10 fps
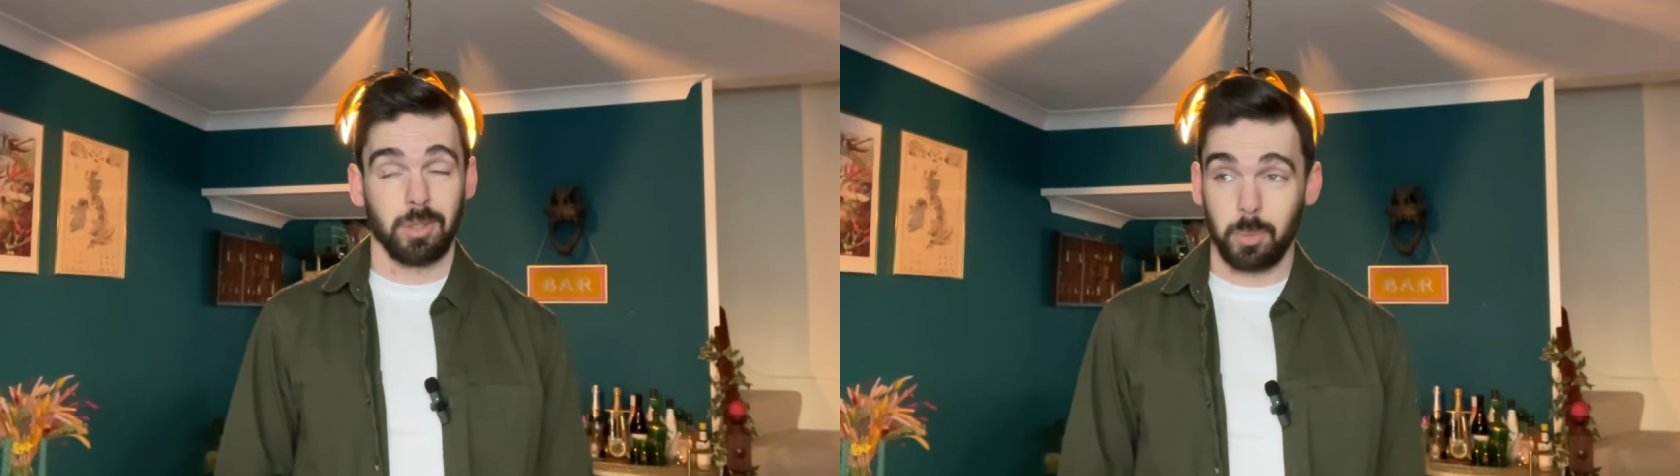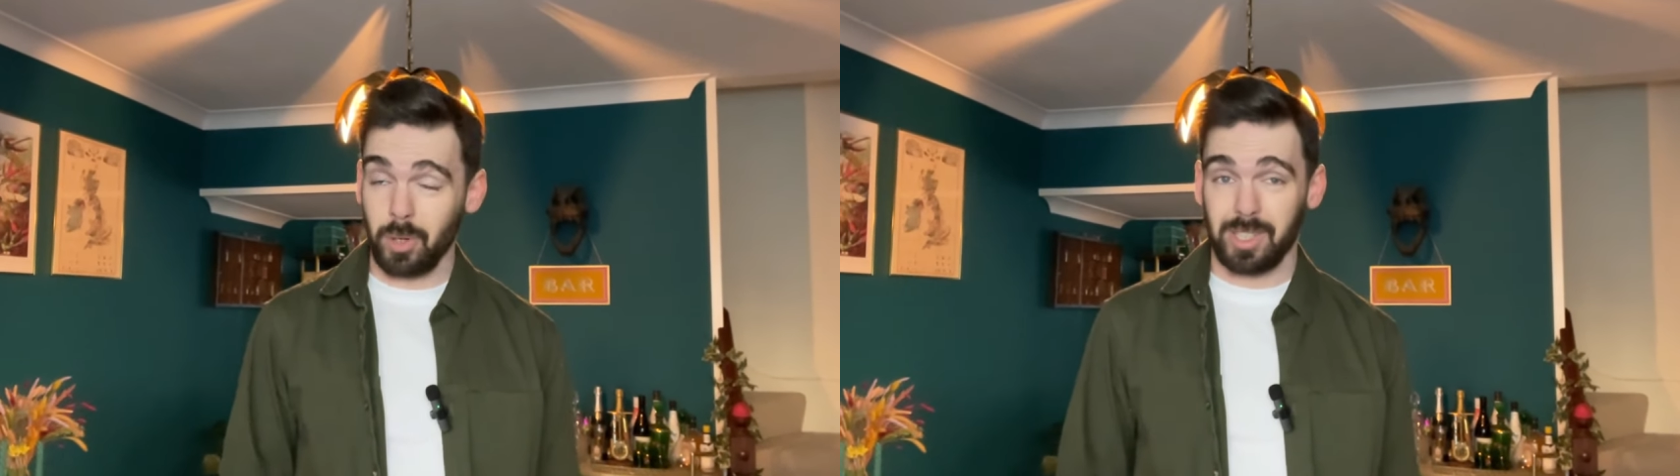
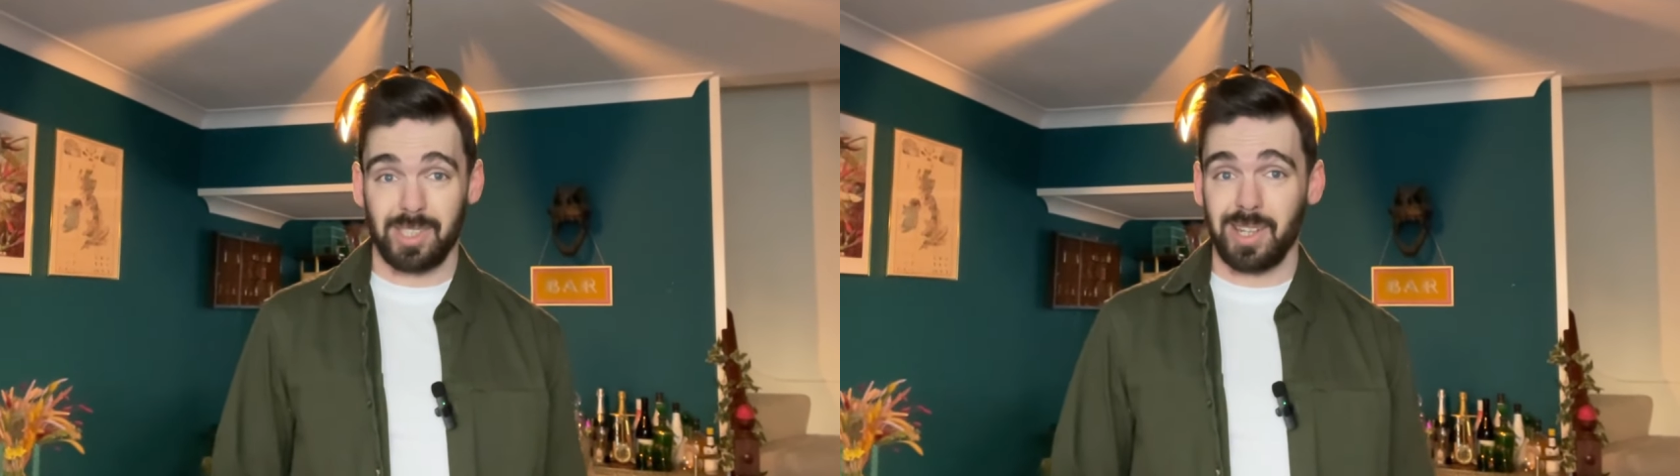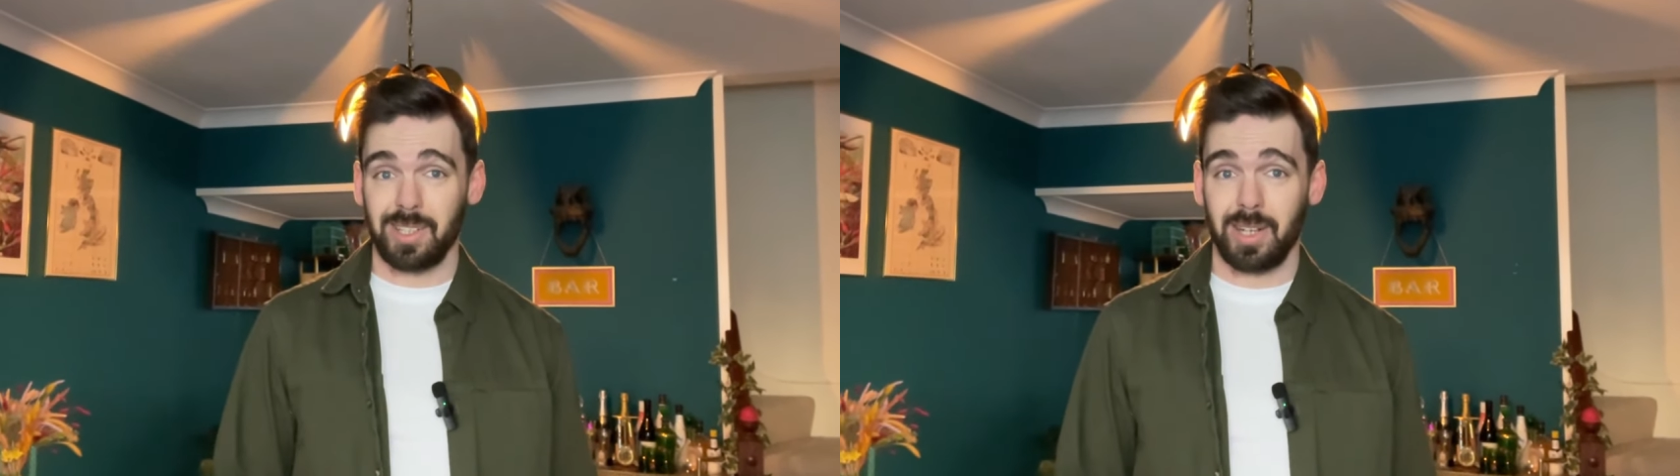to what
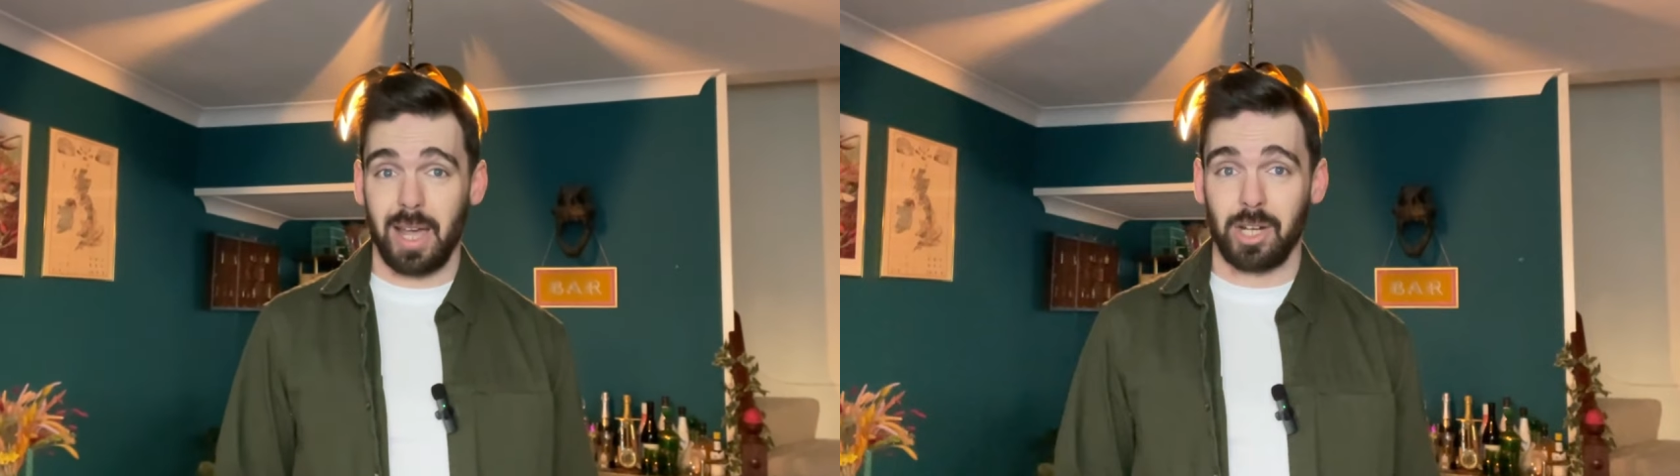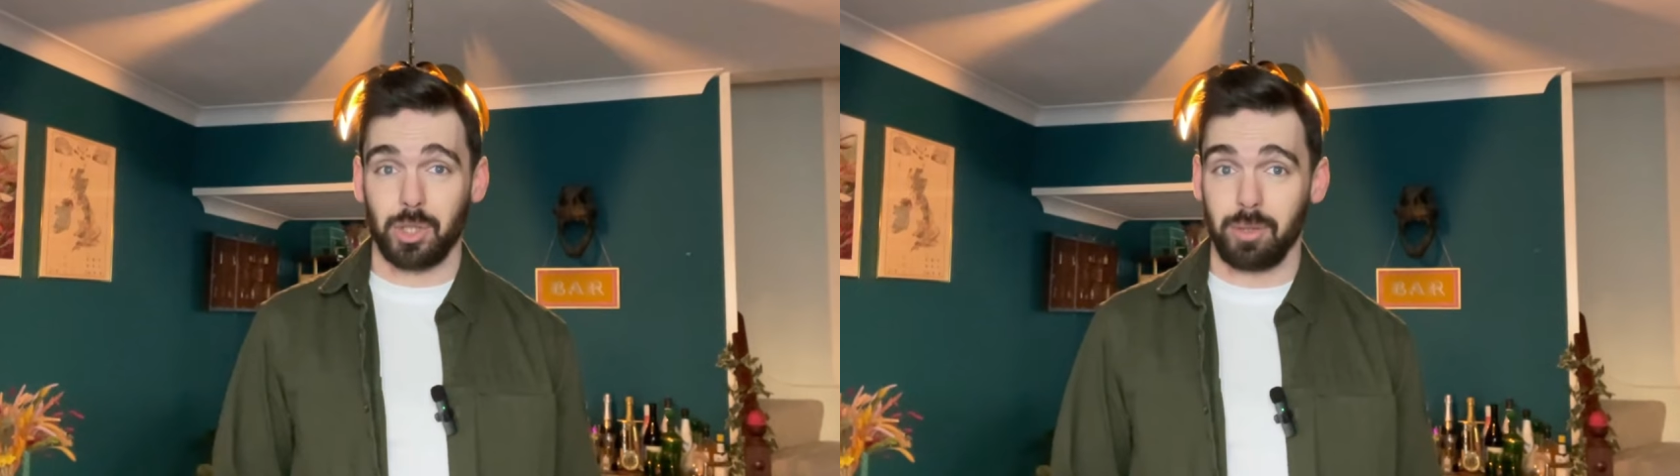extent did it
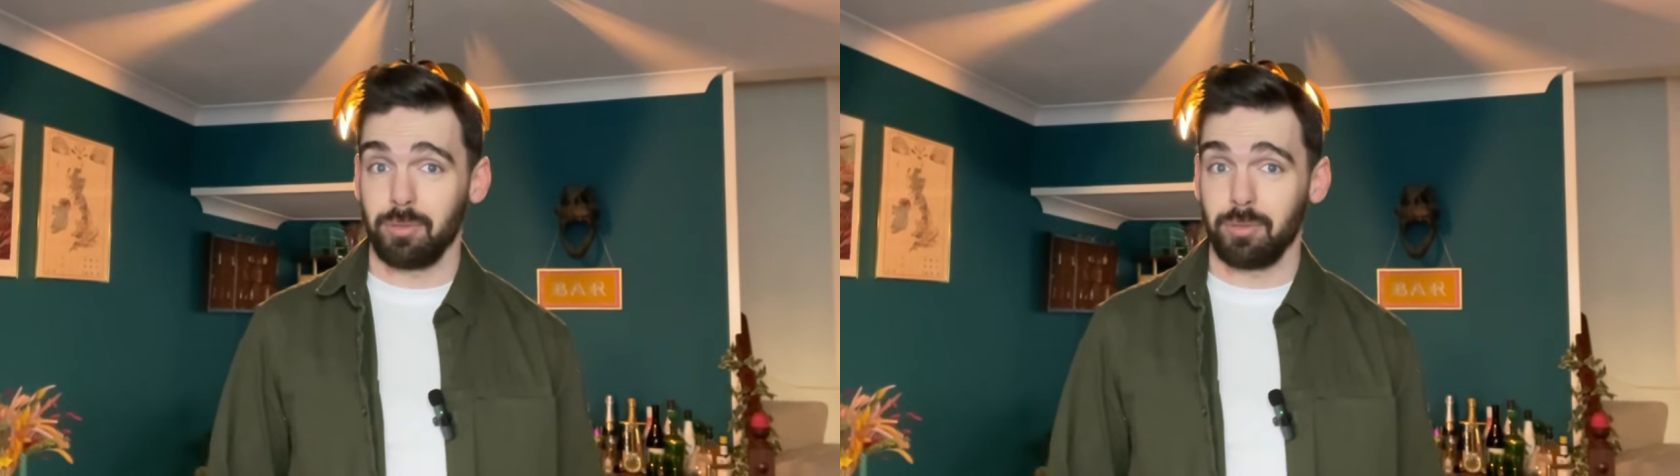actually